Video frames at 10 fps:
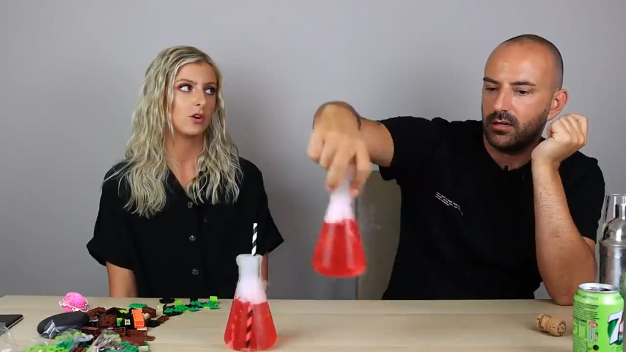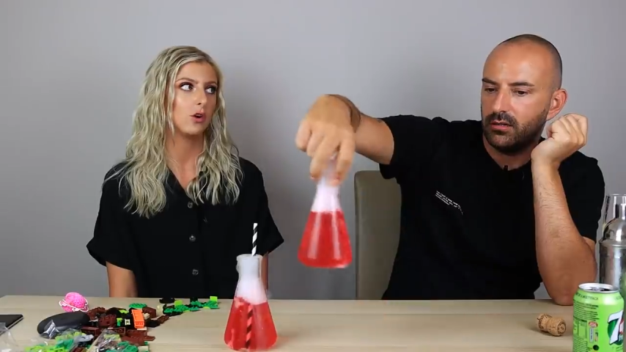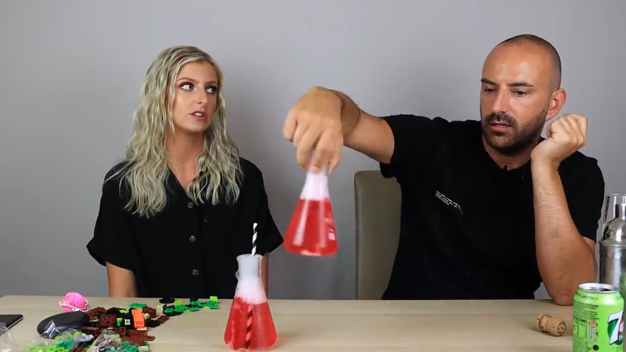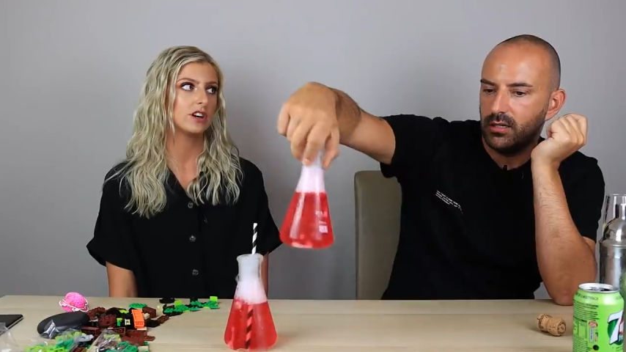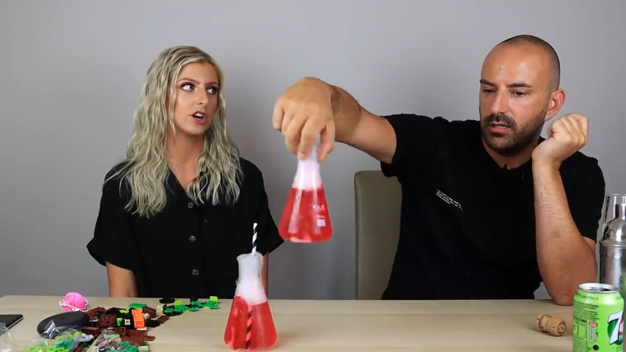Speaker 1: conical.
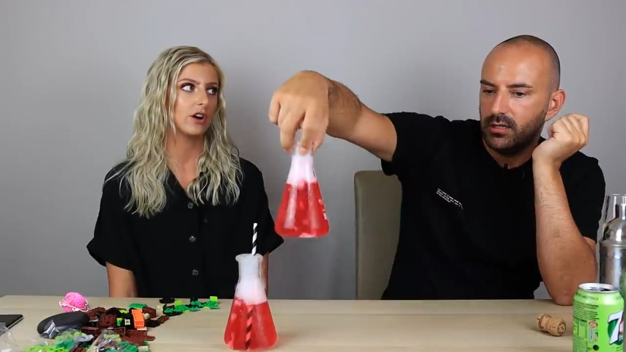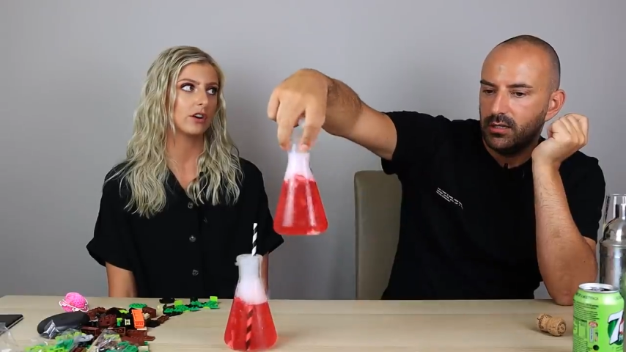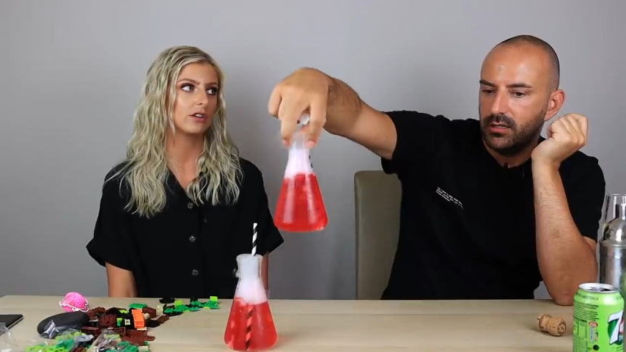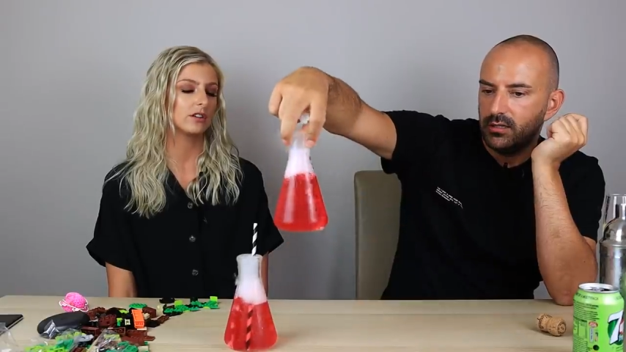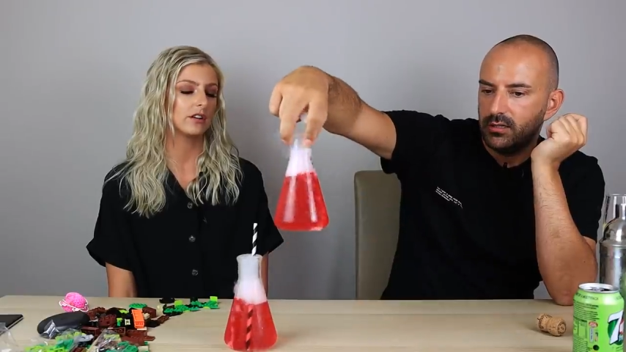I called it
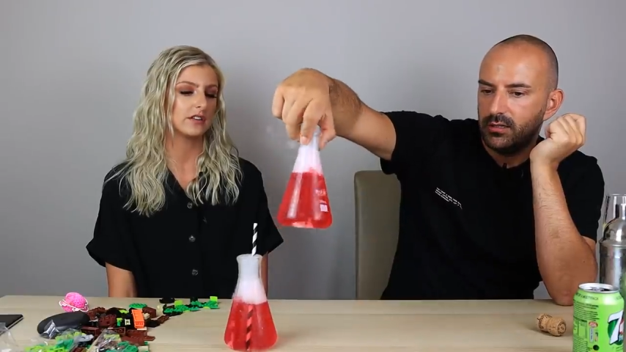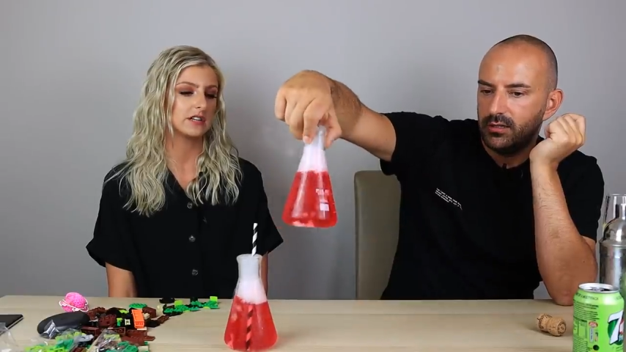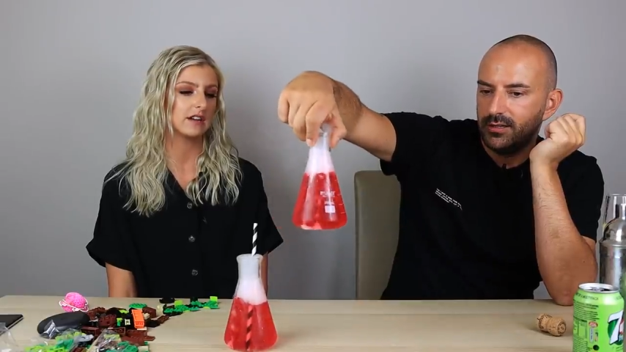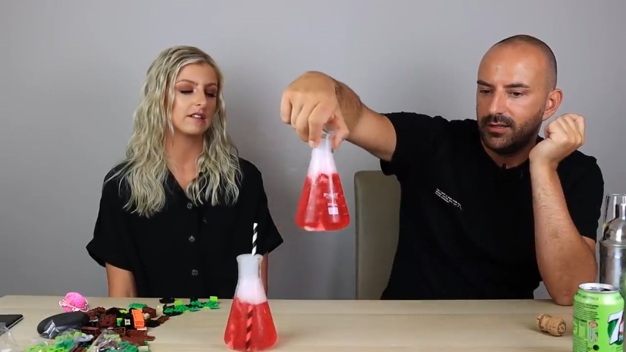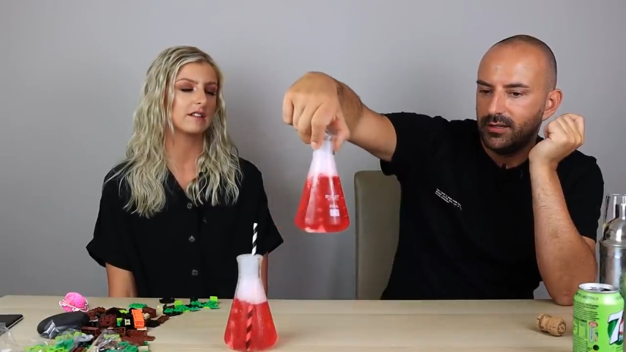canonical the
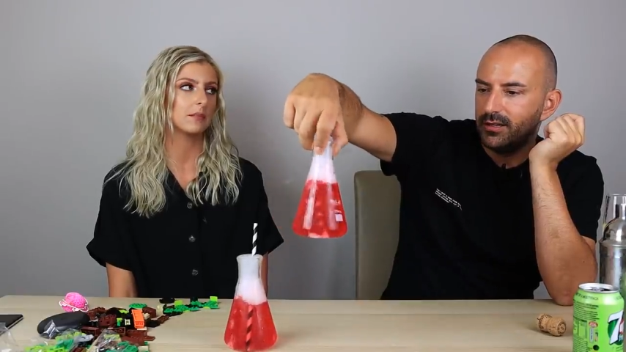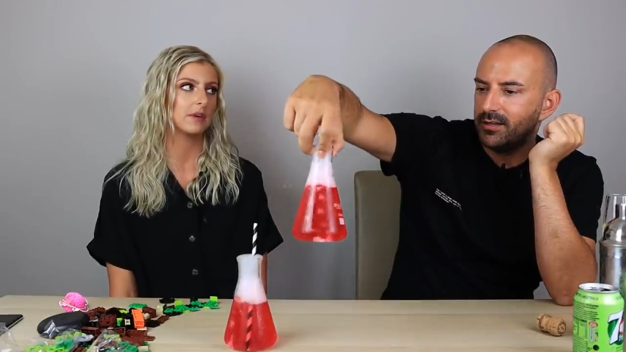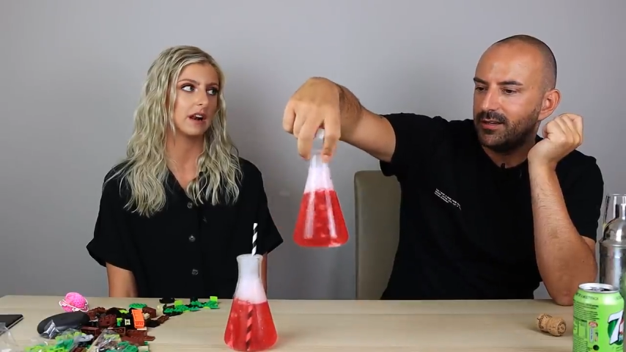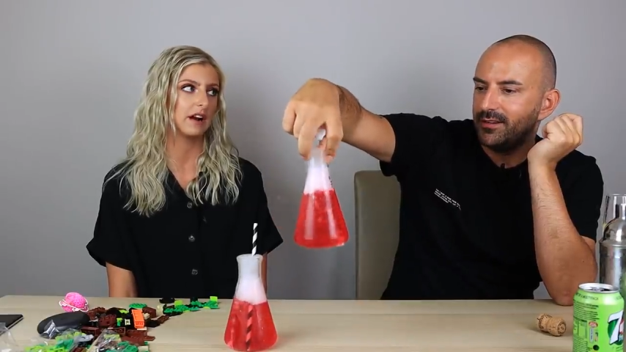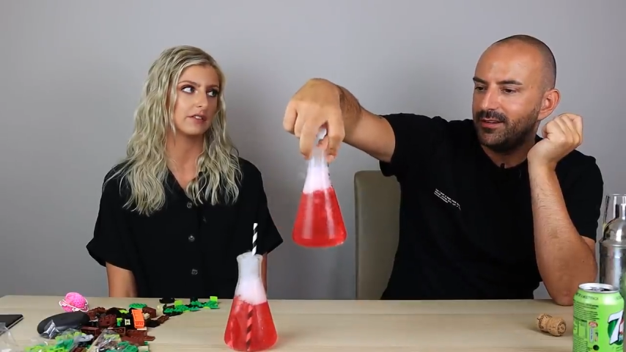other day and
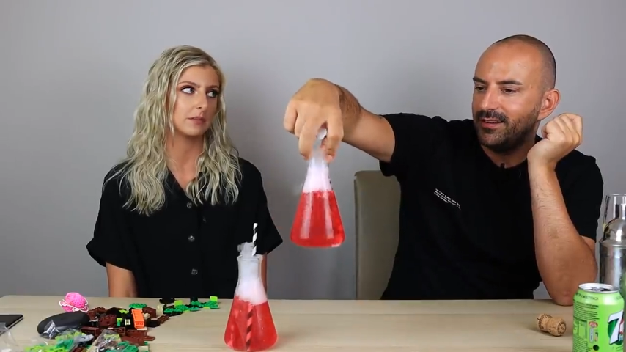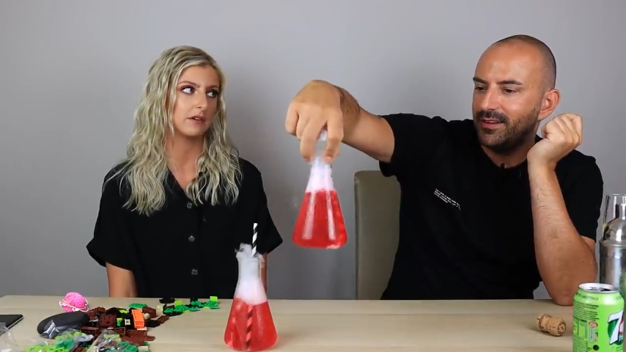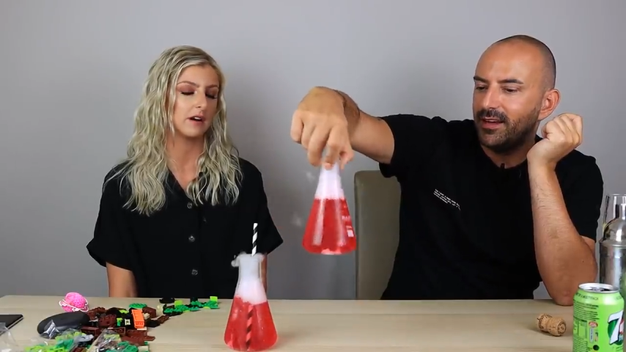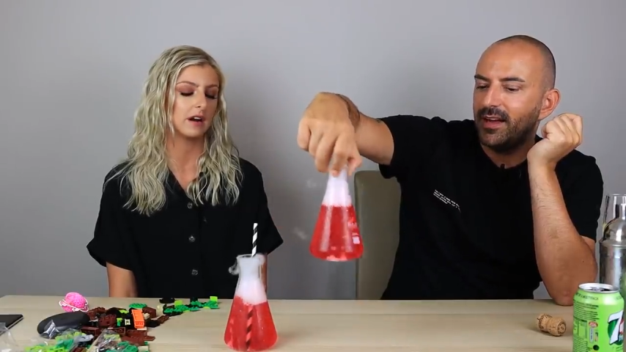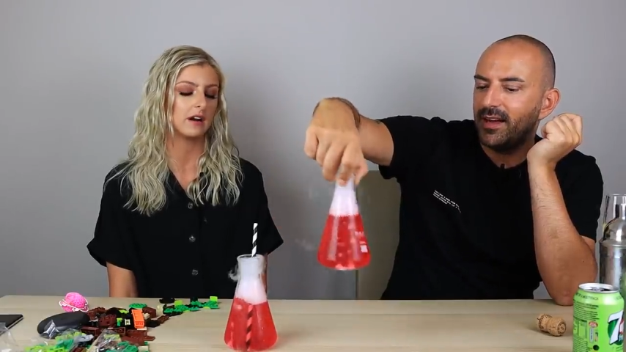somebody laughed
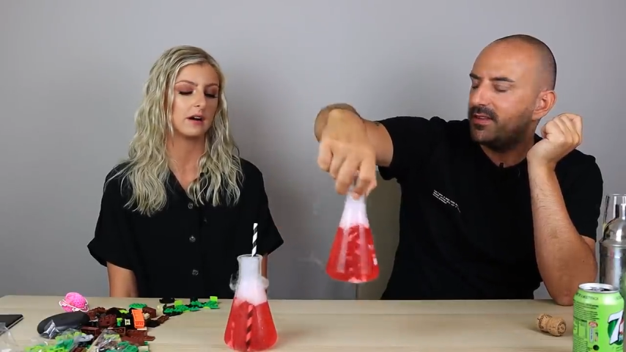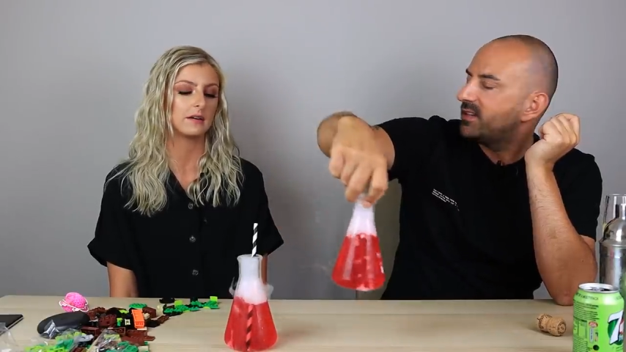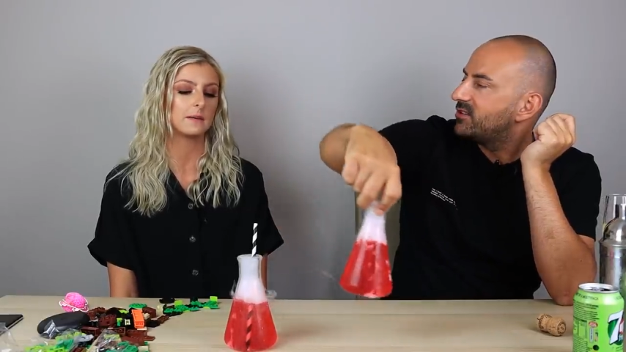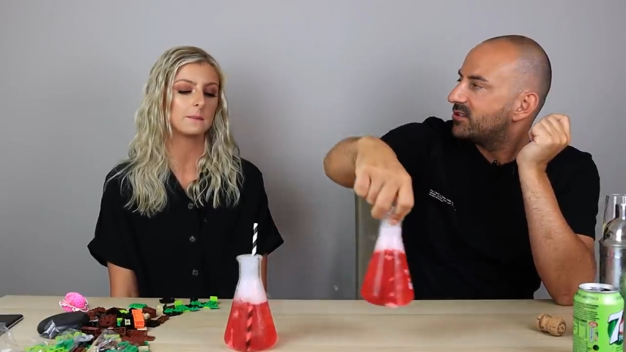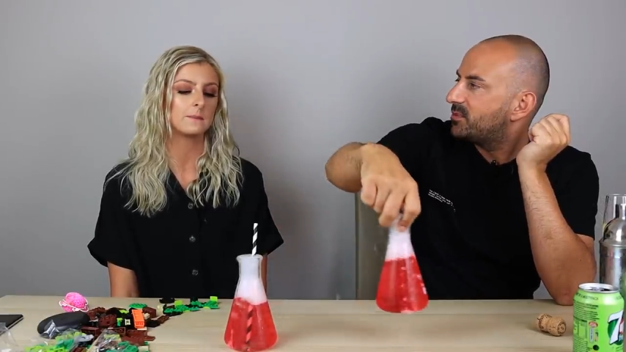at me really
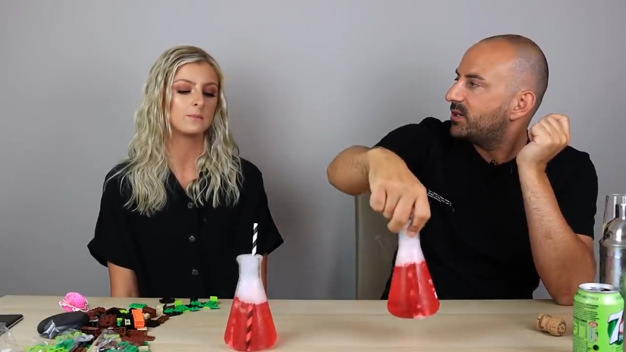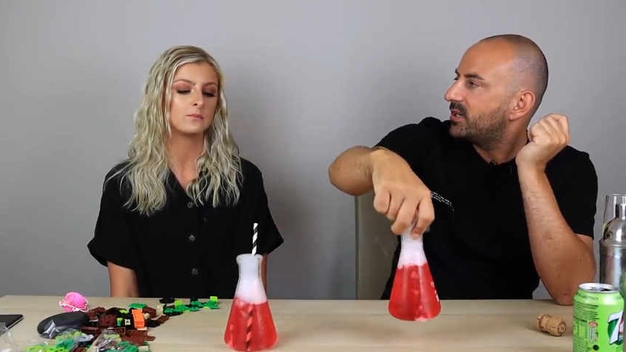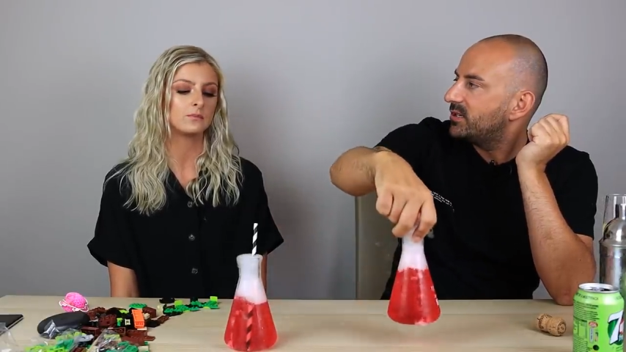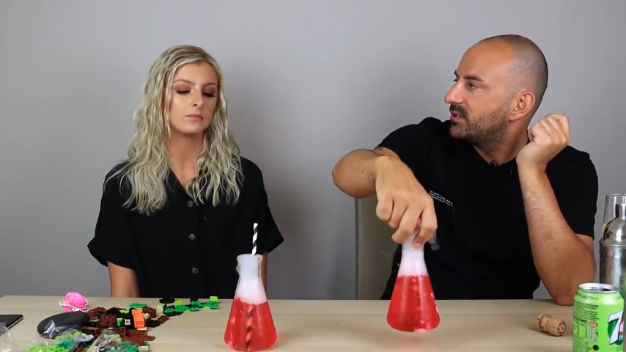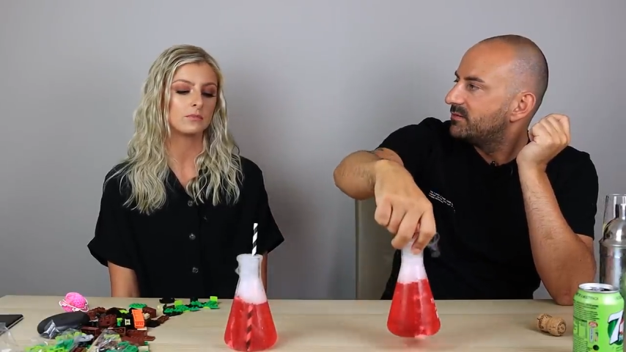hard. That's not a
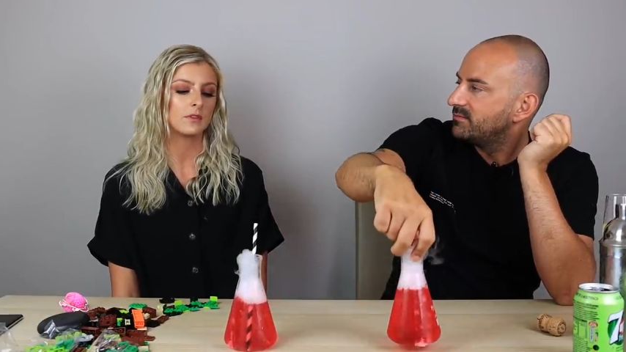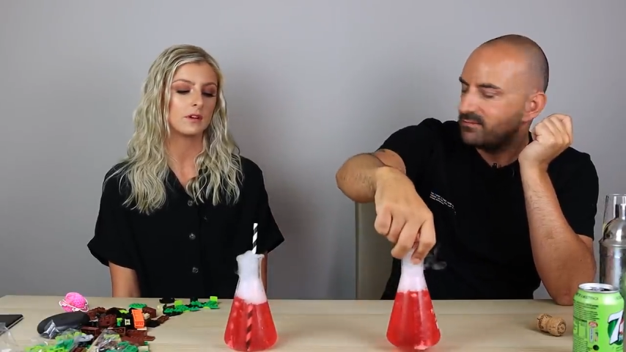surprise.